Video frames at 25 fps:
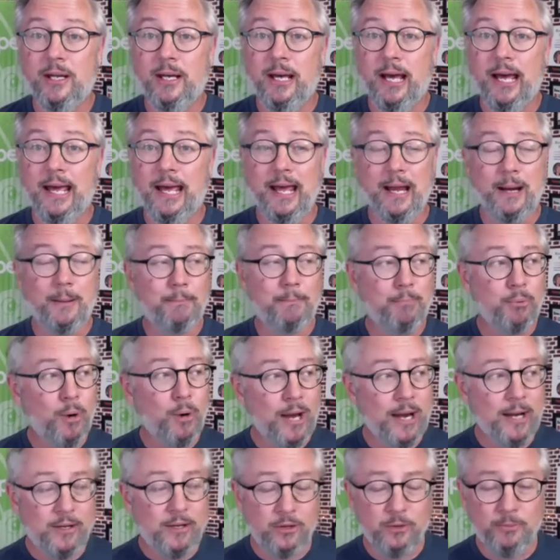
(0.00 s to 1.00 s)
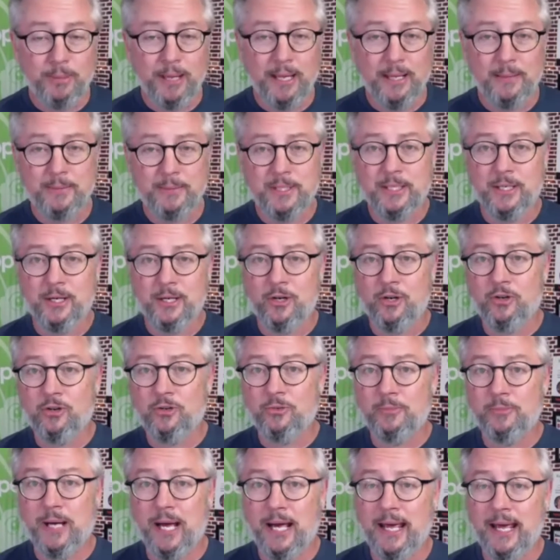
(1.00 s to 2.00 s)
I had a brand new baby at
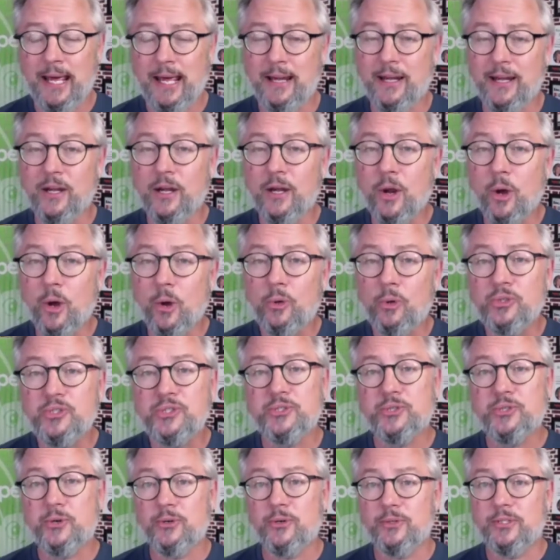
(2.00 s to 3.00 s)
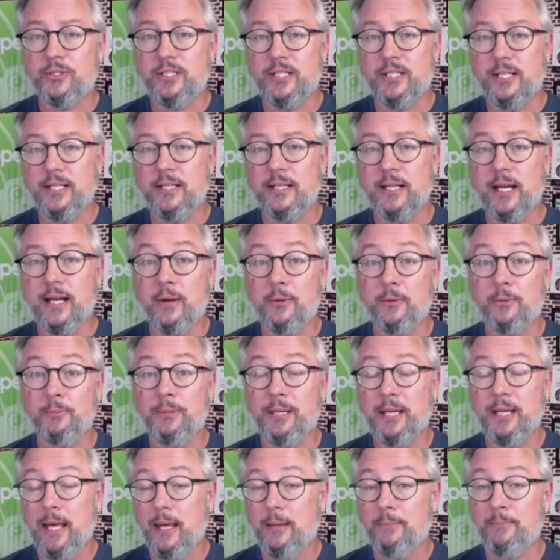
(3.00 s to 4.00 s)
home. I had no certainty that I would be
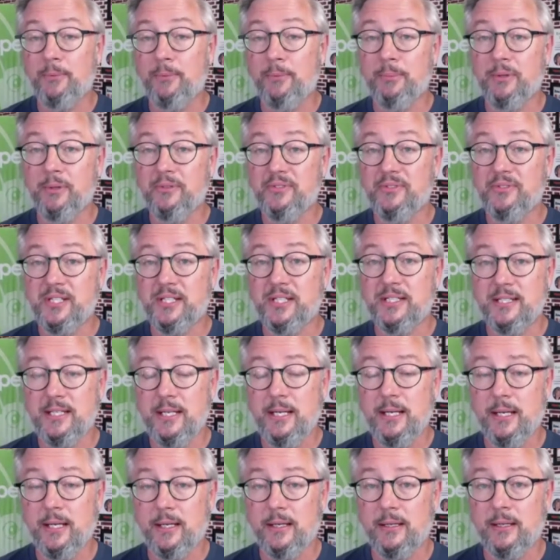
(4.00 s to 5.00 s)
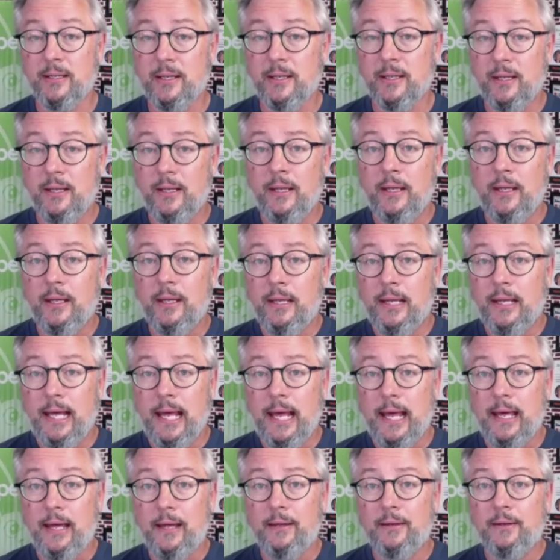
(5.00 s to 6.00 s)
capable of succeeding
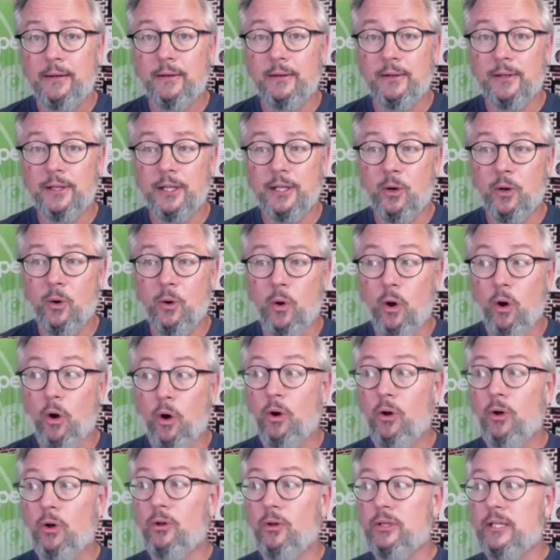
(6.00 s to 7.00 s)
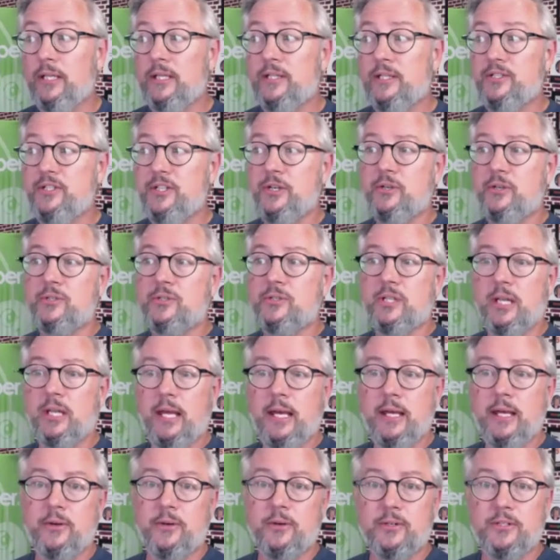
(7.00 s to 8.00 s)
and you know all these years
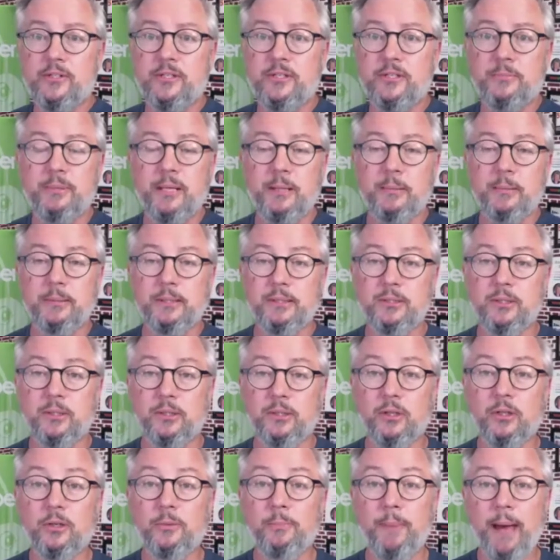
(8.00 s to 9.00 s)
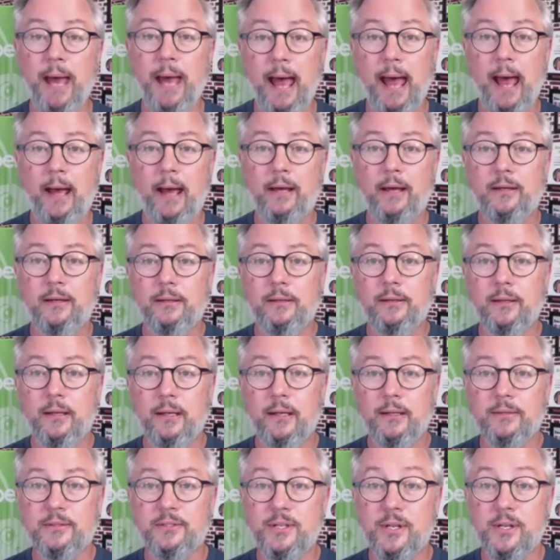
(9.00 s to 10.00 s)
later to be able to look back
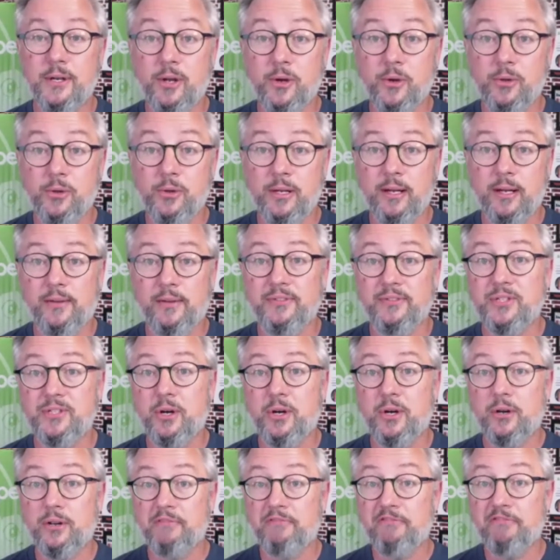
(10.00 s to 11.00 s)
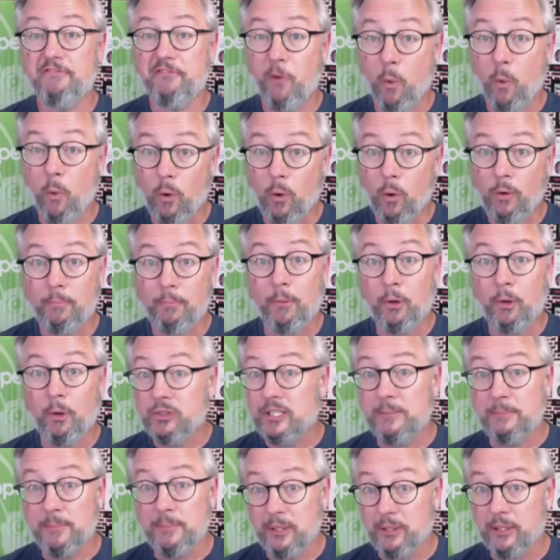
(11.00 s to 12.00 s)
and to know that i've started four
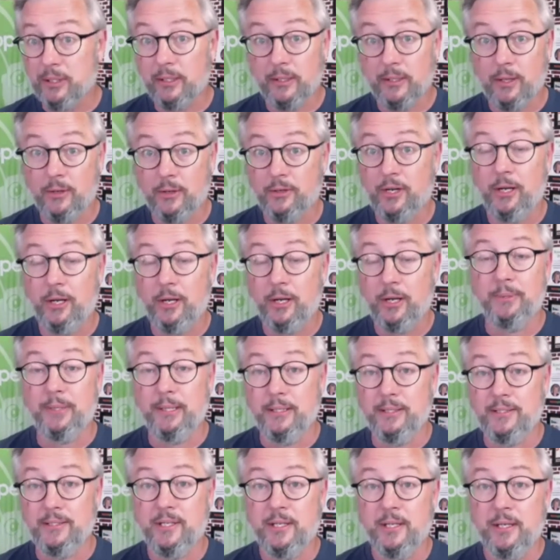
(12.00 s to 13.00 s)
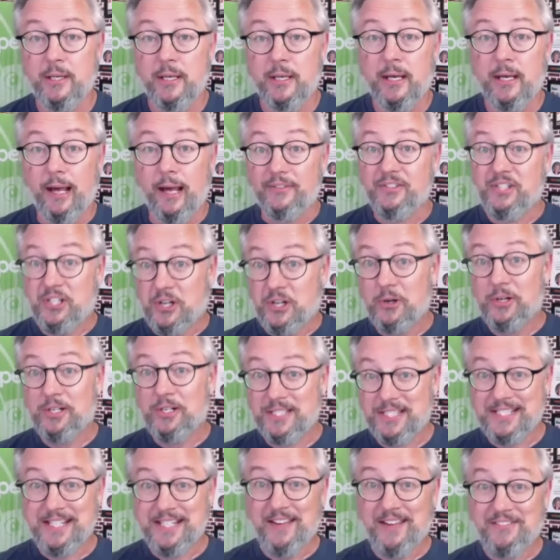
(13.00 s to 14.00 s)
multi-million dollar companies i've started
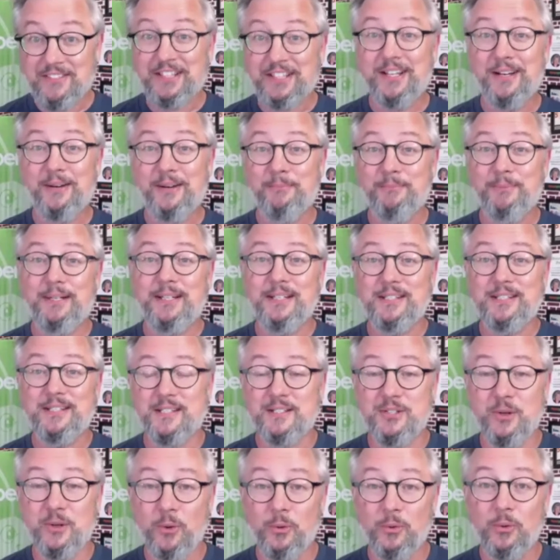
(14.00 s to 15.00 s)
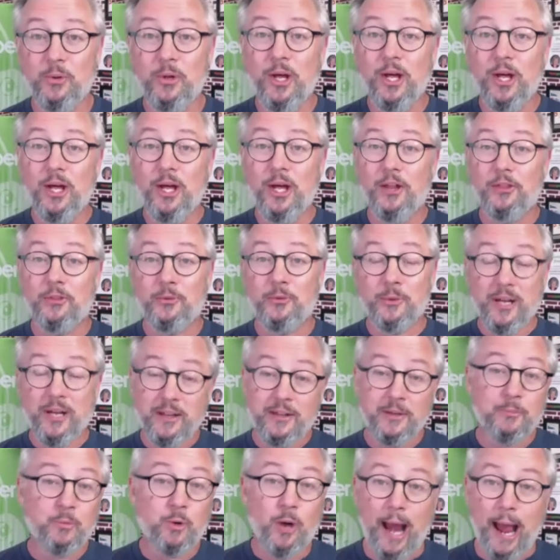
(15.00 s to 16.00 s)
seven companies in total three of
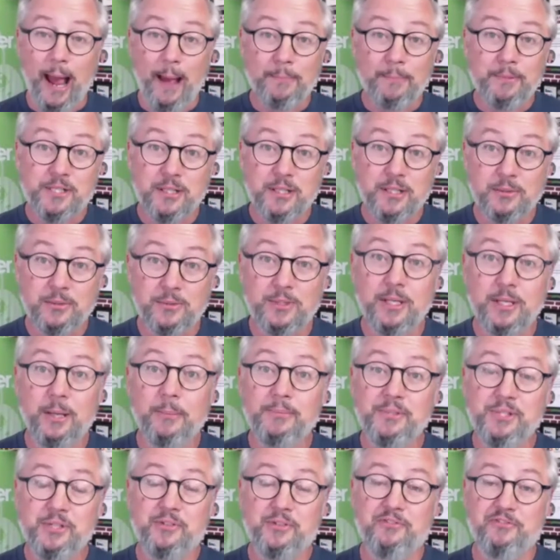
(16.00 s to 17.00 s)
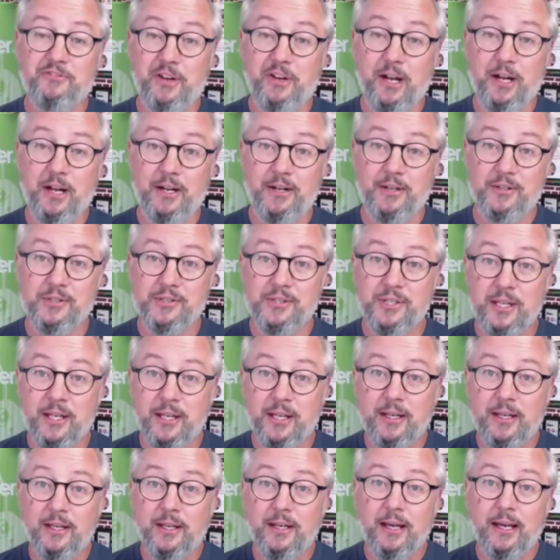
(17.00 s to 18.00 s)
them were absolute dumpster fires
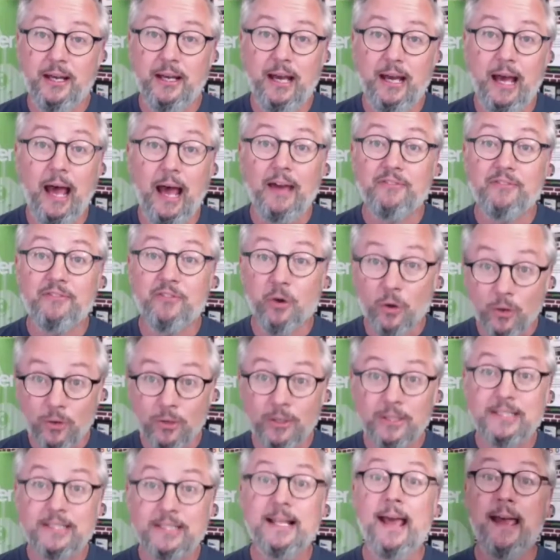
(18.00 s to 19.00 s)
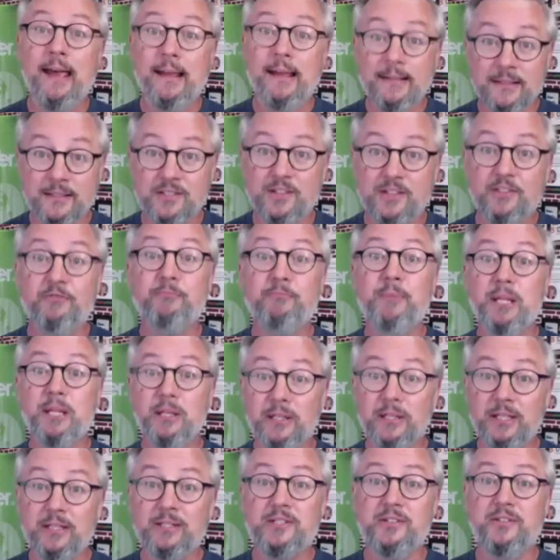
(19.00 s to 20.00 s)
uh, i've earned tens of
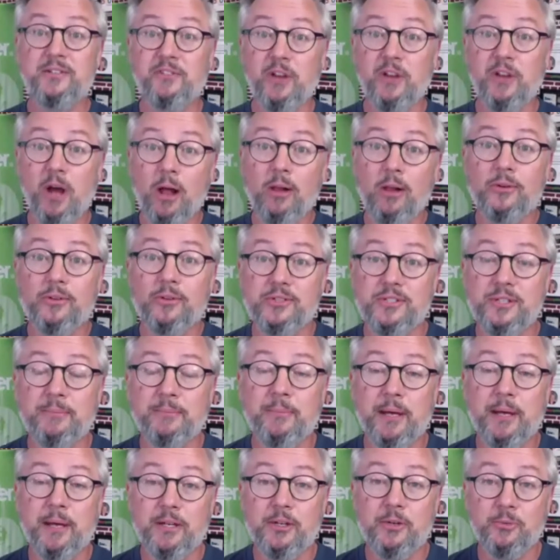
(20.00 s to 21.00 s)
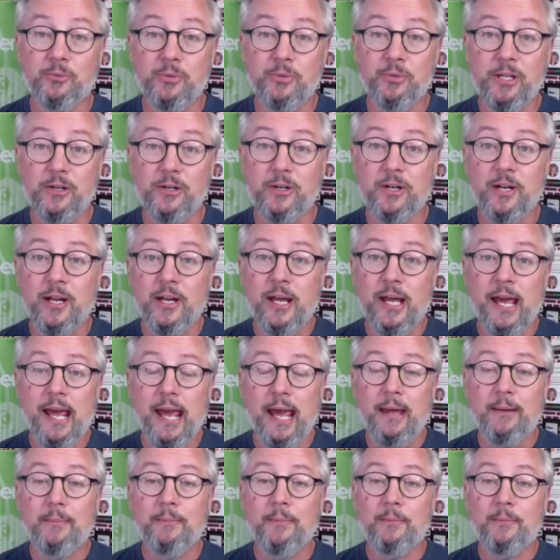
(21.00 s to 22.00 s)
millions of dollars in my career
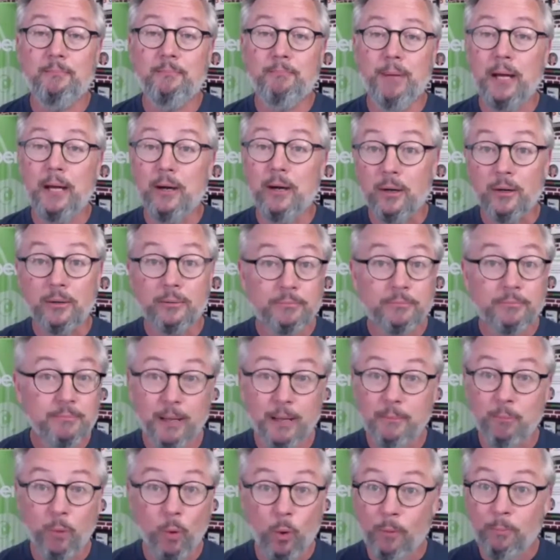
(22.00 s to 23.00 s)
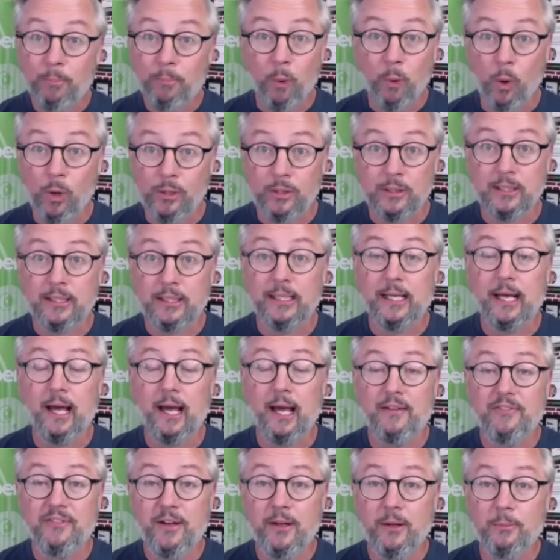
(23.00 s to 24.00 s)
and better and more importantly
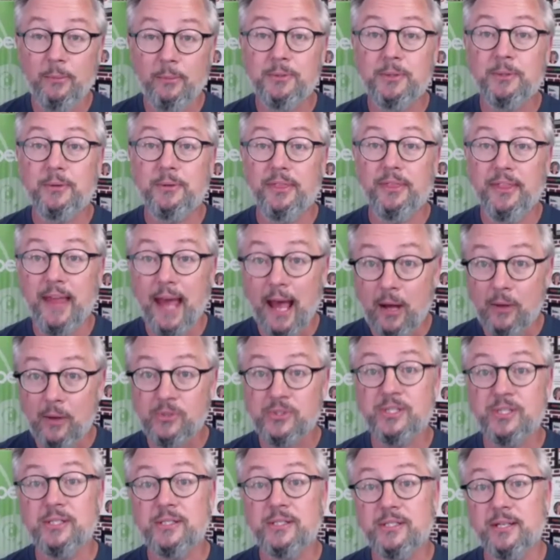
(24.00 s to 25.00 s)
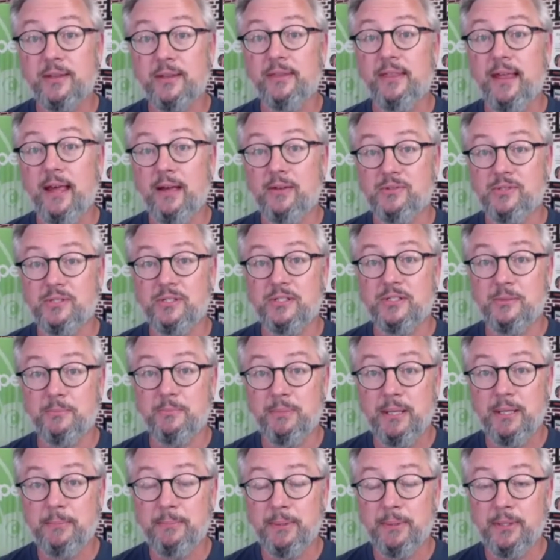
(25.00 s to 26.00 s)
i've helped thousands and thousands of
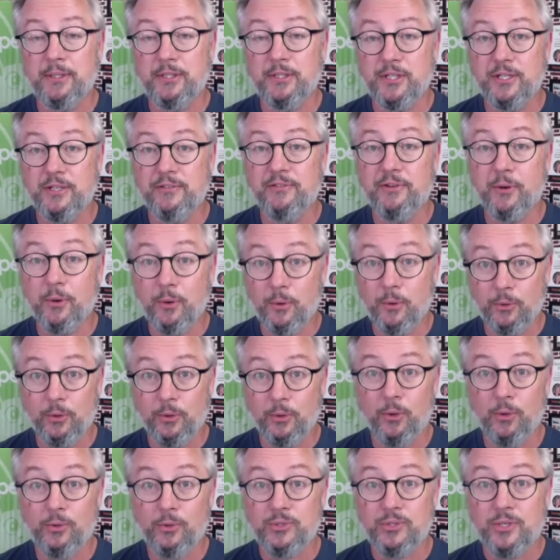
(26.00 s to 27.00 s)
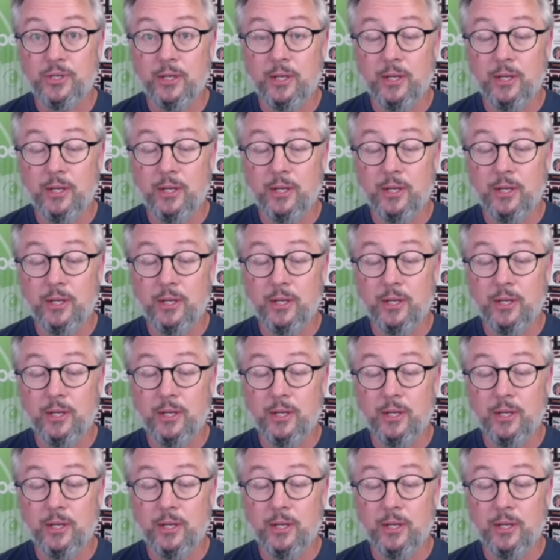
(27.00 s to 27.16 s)
people achieve their own goals